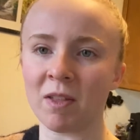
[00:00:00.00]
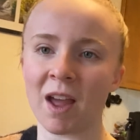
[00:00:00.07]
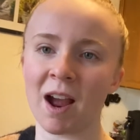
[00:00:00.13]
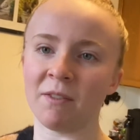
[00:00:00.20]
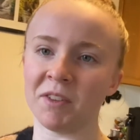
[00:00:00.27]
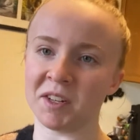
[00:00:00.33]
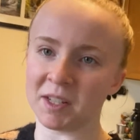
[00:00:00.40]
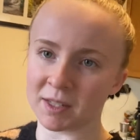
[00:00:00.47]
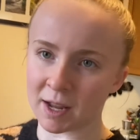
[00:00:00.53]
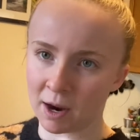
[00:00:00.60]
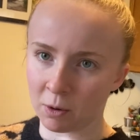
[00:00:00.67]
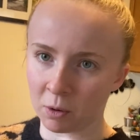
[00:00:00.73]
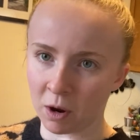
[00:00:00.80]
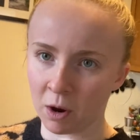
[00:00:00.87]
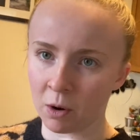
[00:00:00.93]
they have the
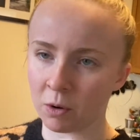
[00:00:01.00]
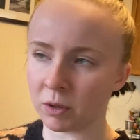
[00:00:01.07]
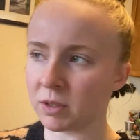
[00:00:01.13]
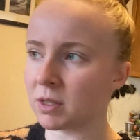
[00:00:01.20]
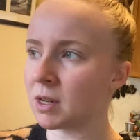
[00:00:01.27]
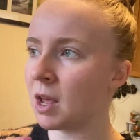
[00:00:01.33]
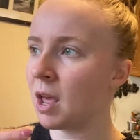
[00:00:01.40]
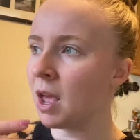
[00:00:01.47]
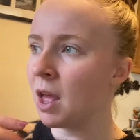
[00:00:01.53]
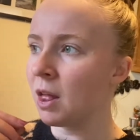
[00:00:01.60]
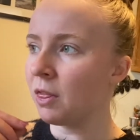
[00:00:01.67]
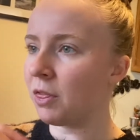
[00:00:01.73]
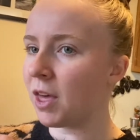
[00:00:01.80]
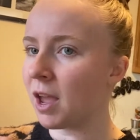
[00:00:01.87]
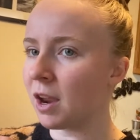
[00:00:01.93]
discount codes.
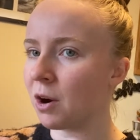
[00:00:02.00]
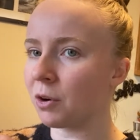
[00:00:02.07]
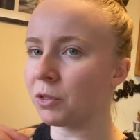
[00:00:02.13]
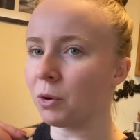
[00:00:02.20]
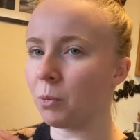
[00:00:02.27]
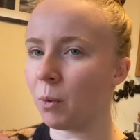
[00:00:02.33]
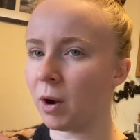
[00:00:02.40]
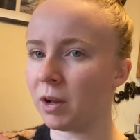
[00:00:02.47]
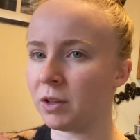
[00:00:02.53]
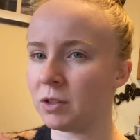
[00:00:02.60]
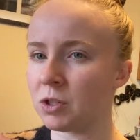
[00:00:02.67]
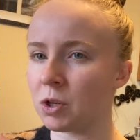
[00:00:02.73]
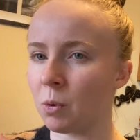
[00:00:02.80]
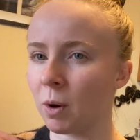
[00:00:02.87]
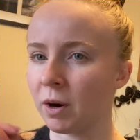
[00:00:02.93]
They are the
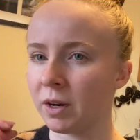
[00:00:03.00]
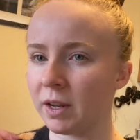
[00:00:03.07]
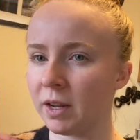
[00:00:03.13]
ones who are